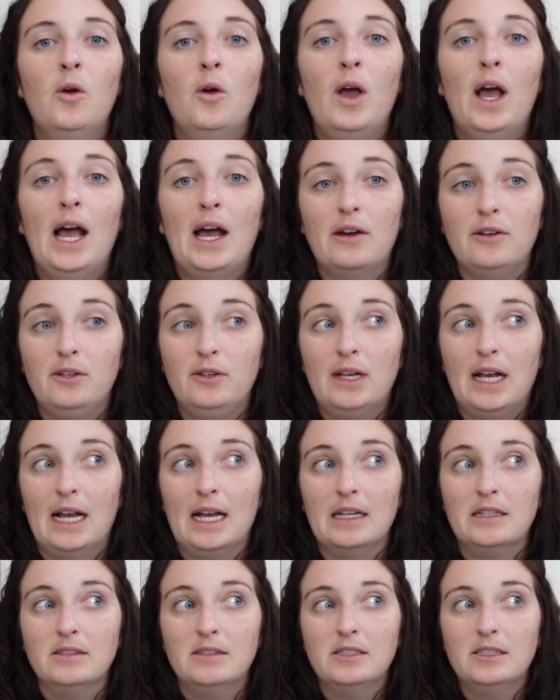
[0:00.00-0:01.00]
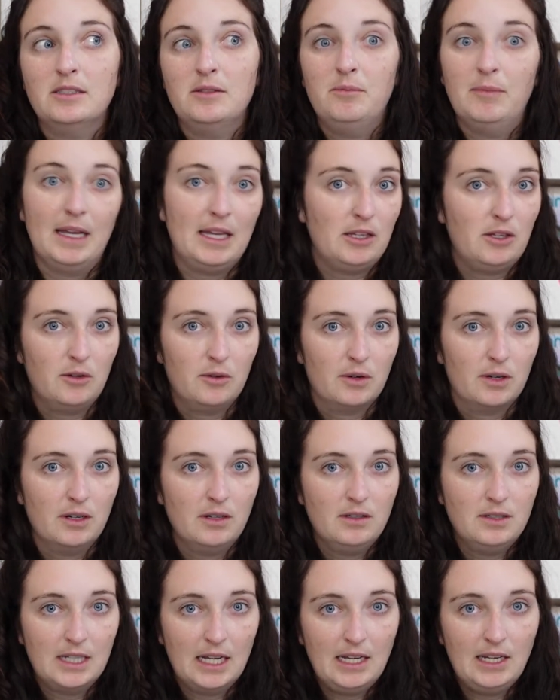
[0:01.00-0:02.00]
how you guys make
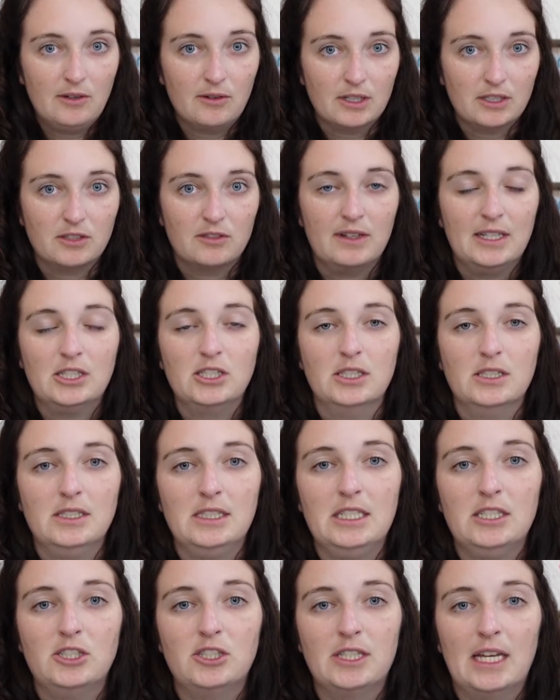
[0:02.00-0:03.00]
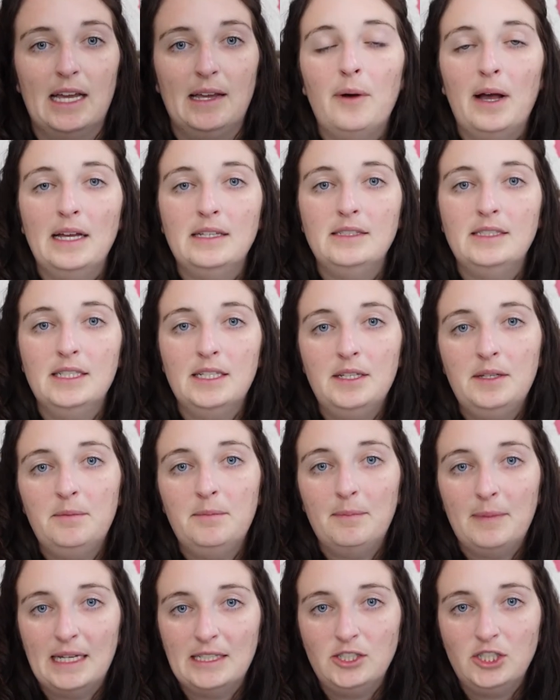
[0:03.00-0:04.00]
your dining reservations each day. I
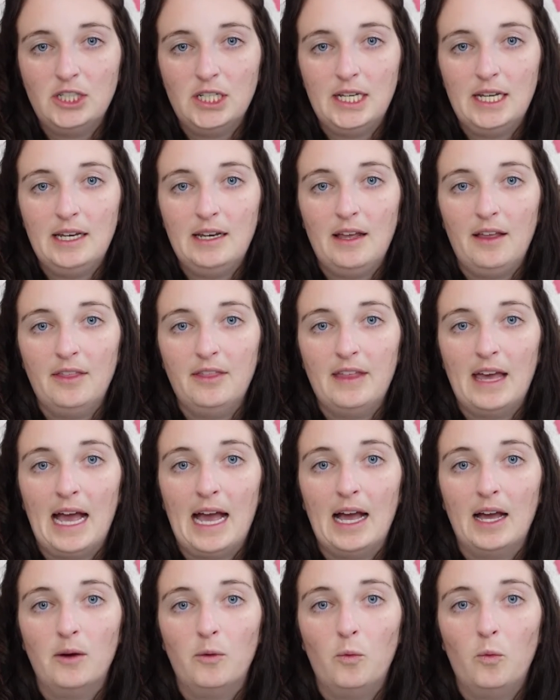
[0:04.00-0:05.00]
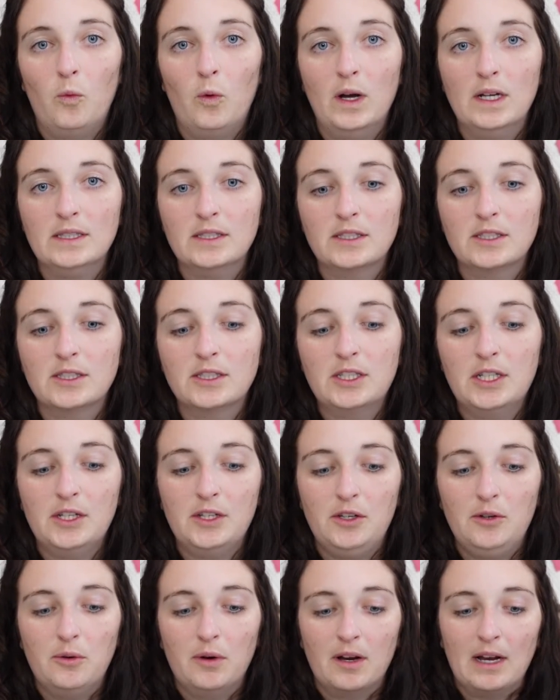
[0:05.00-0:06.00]
did mention that once
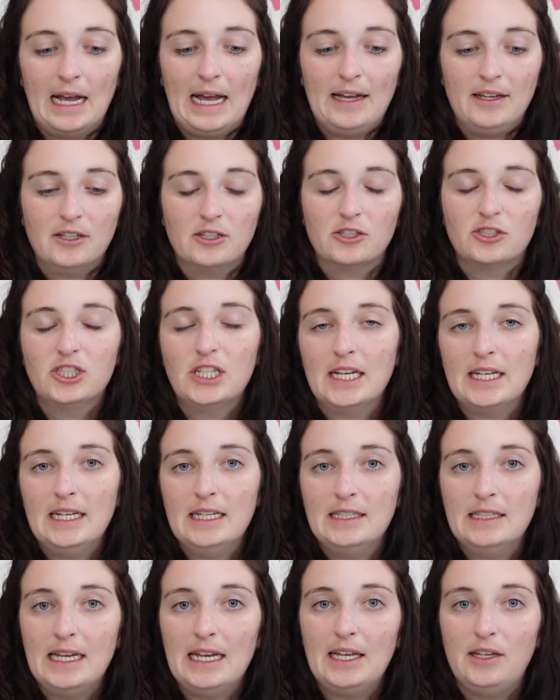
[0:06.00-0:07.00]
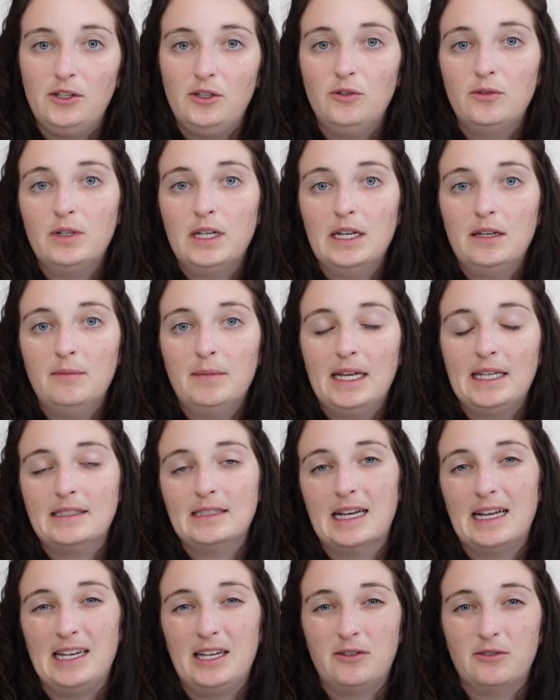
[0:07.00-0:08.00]
you are at your check-in date, you can
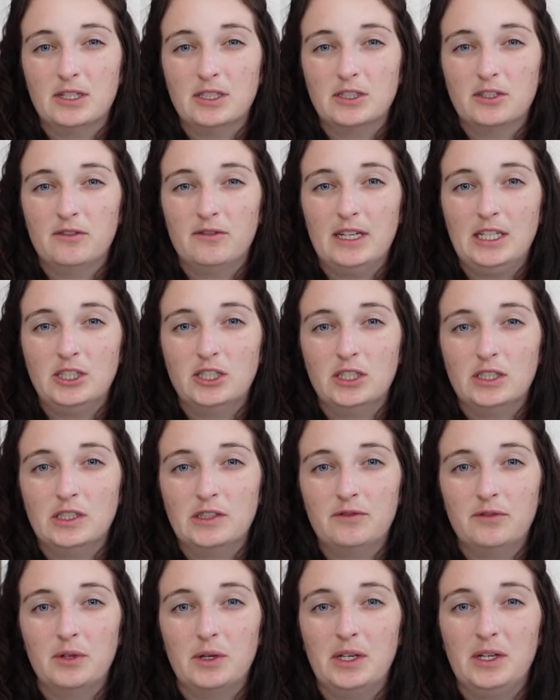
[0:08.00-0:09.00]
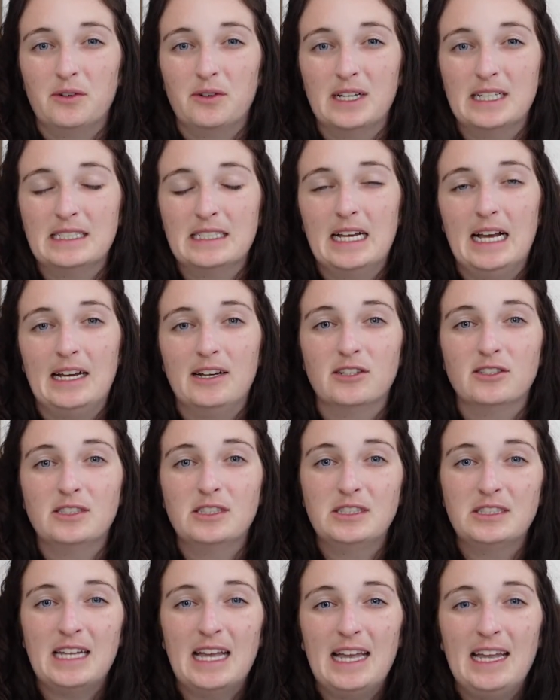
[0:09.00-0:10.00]
make dining reservations for your entire
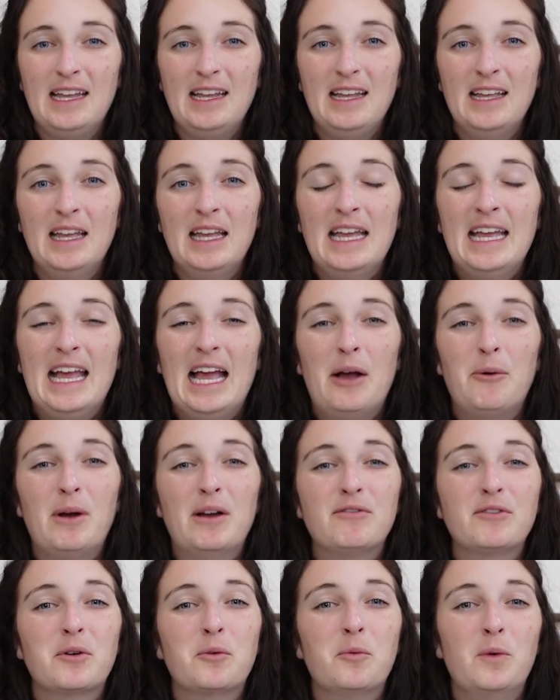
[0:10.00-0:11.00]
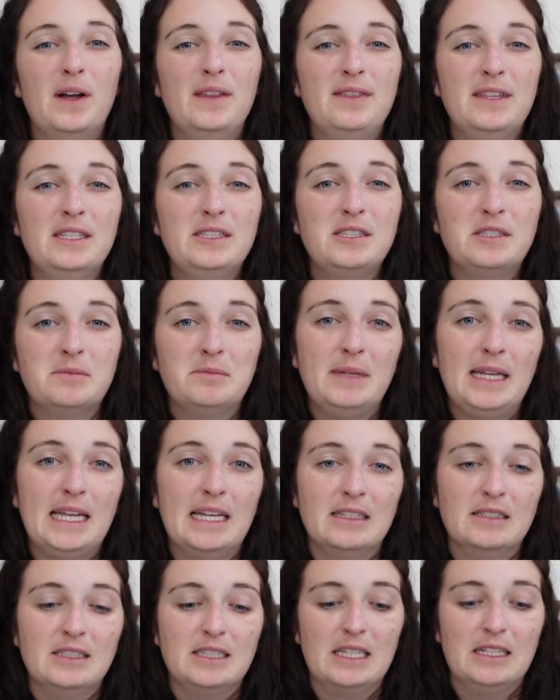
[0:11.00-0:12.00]
stay. However, what this
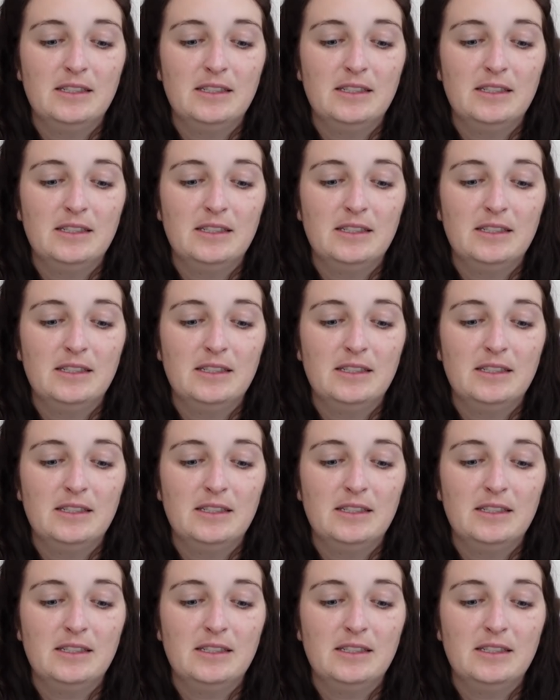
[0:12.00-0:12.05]
means